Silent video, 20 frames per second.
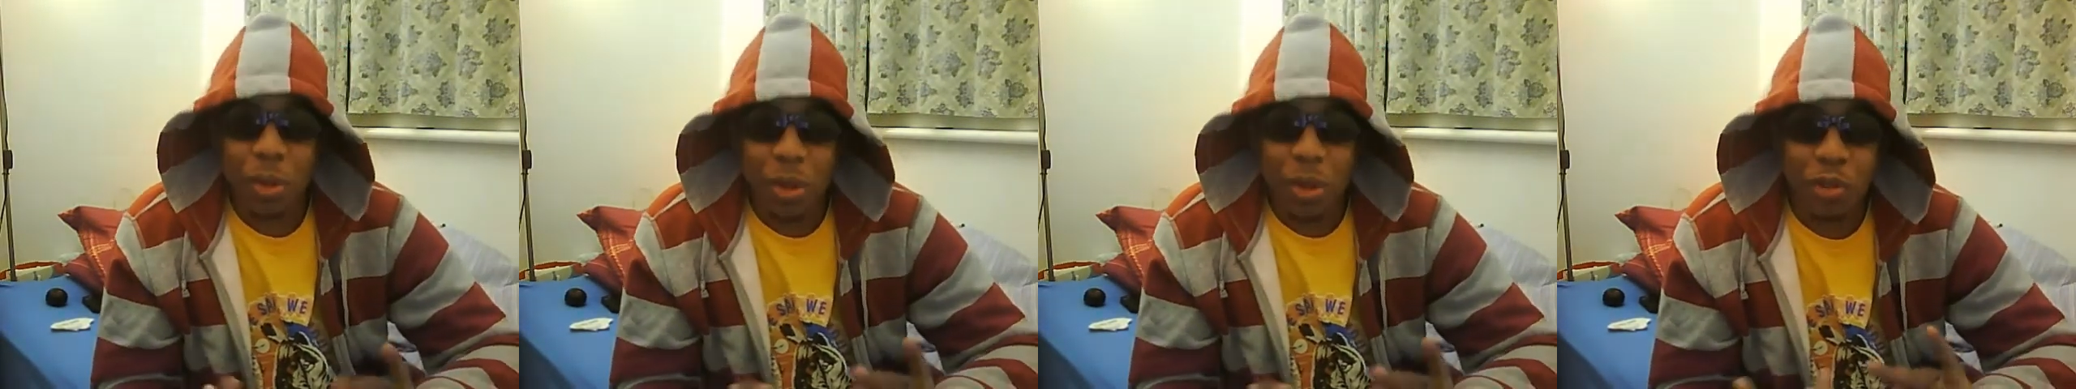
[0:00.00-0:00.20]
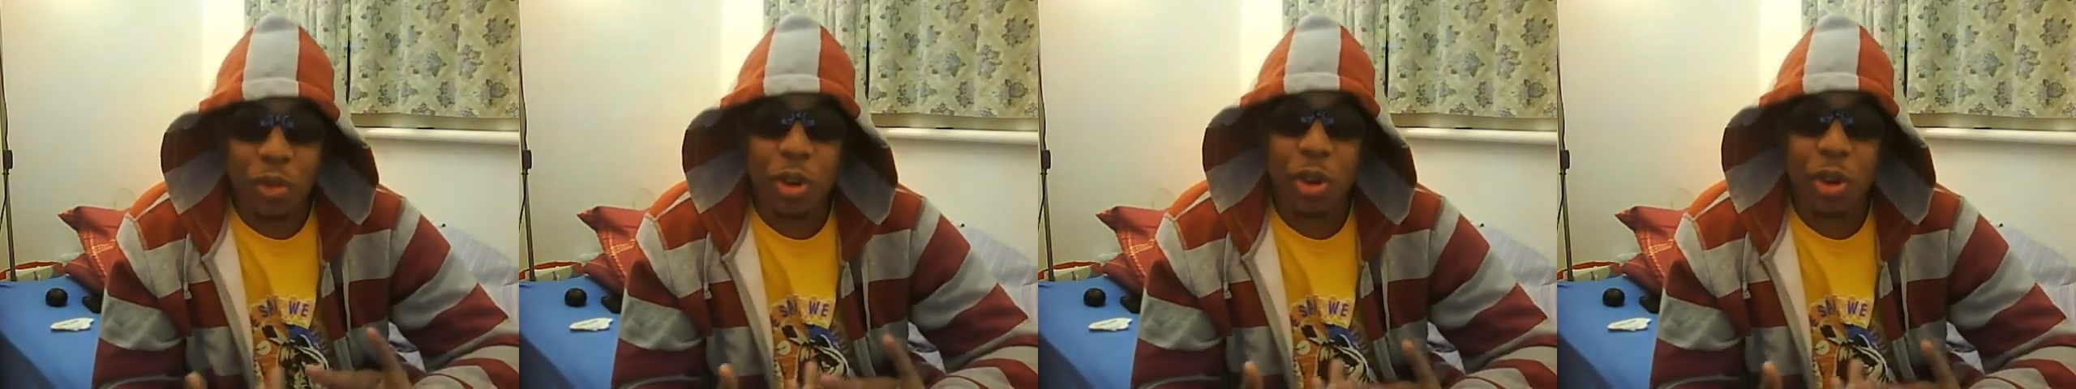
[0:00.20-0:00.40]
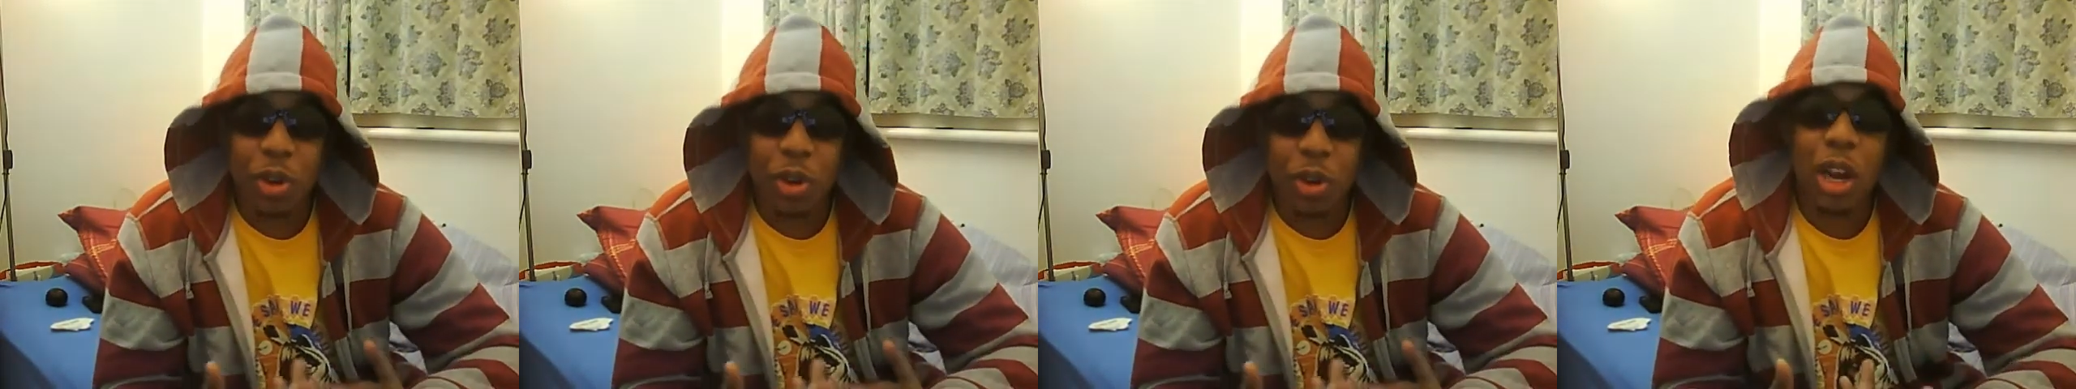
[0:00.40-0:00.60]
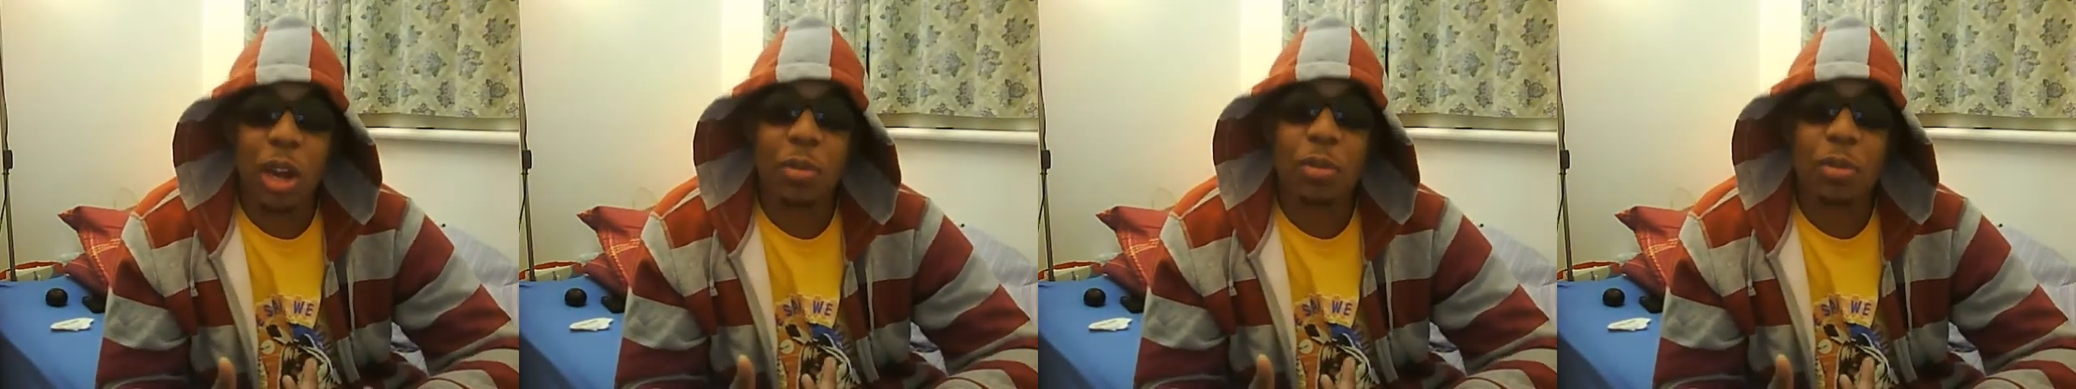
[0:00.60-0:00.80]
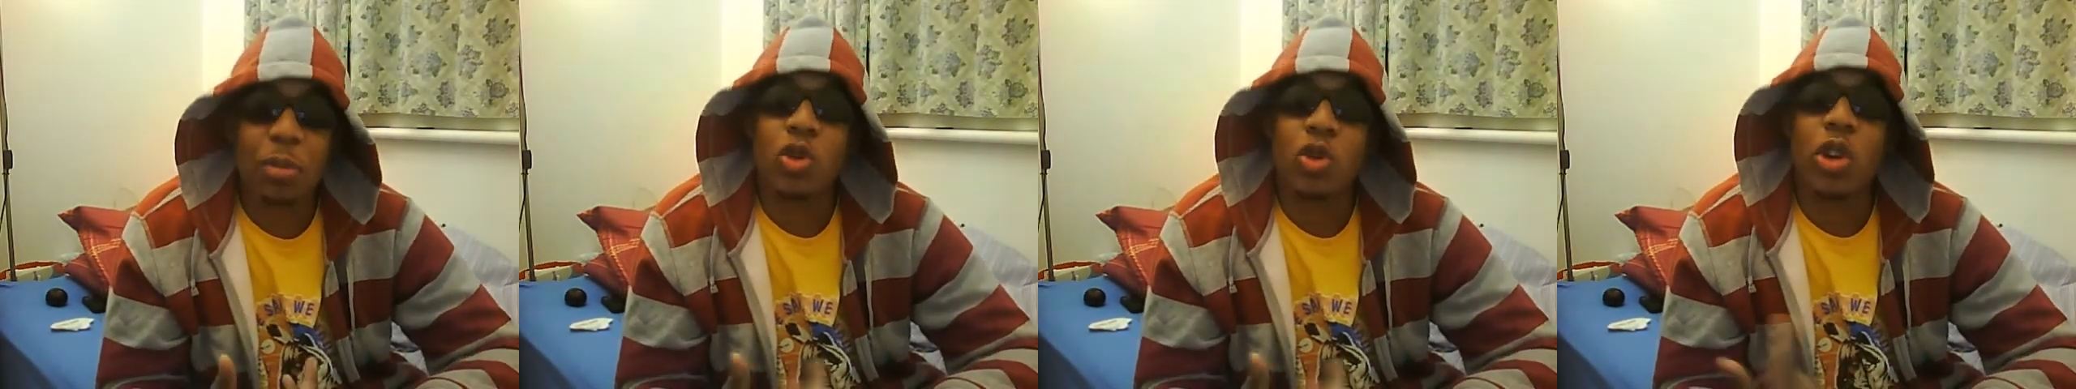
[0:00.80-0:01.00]
we've heard
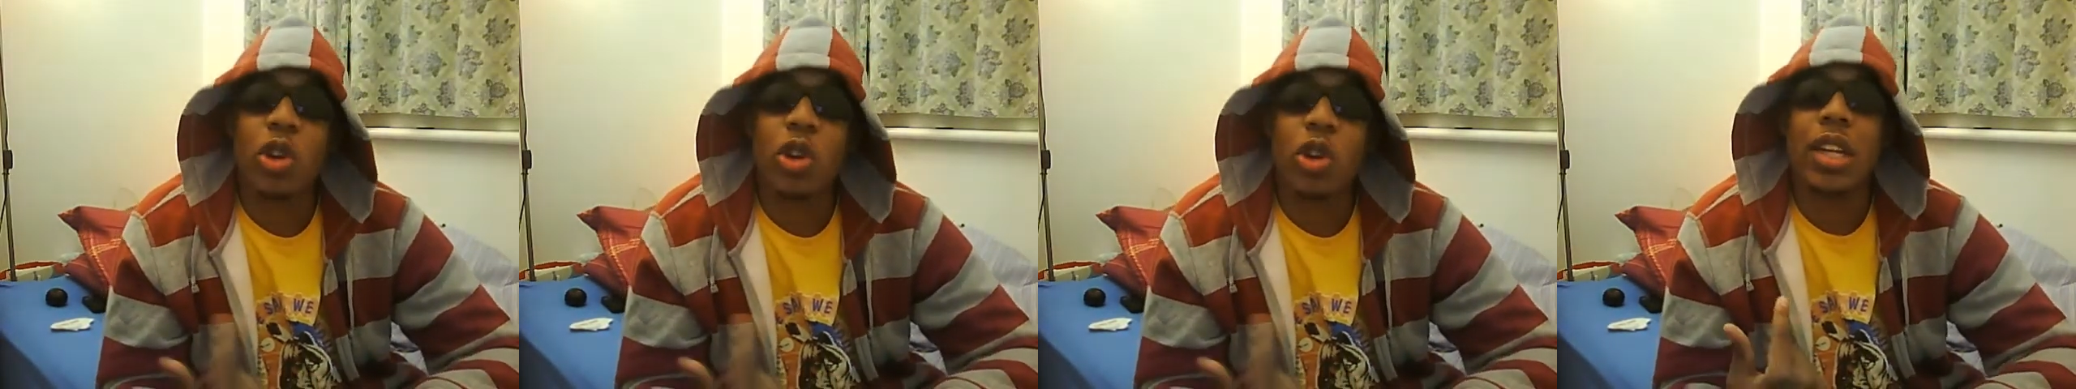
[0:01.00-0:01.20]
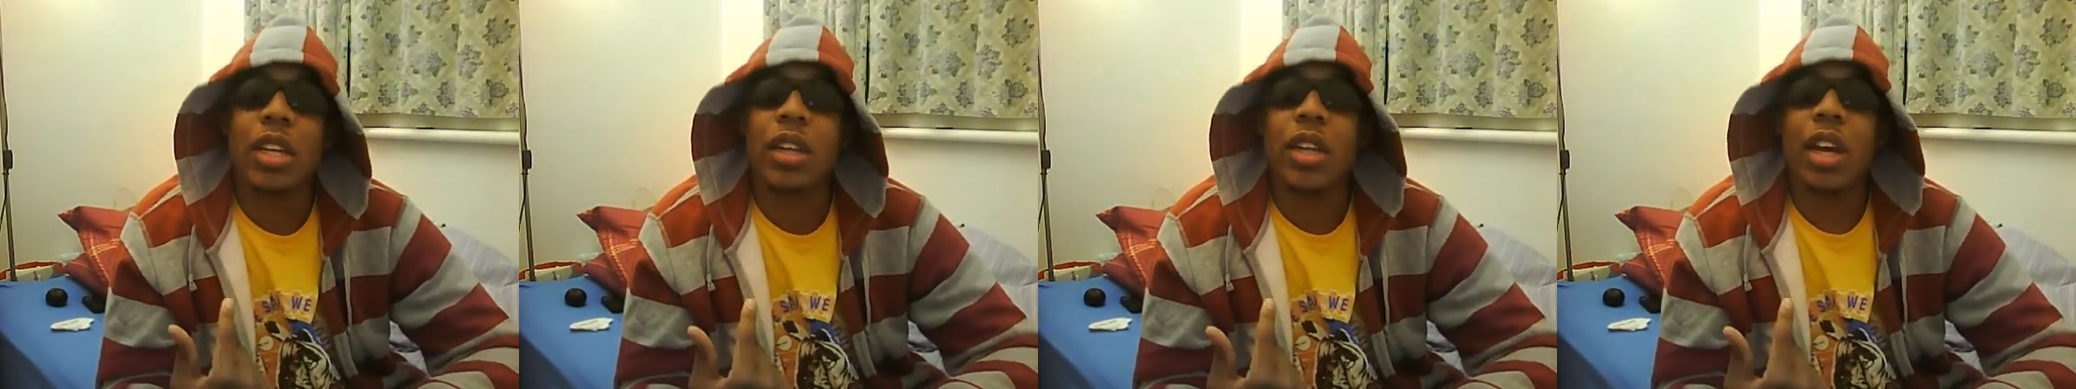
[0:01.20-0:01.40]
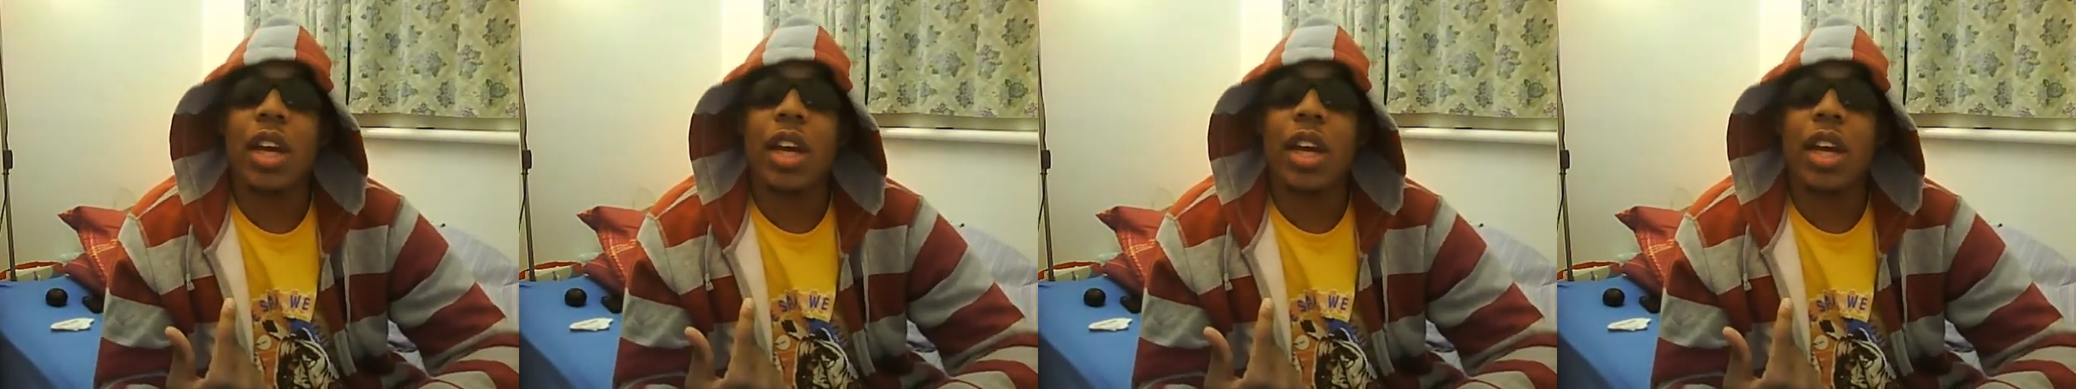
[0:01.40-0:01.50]
Real Madrid,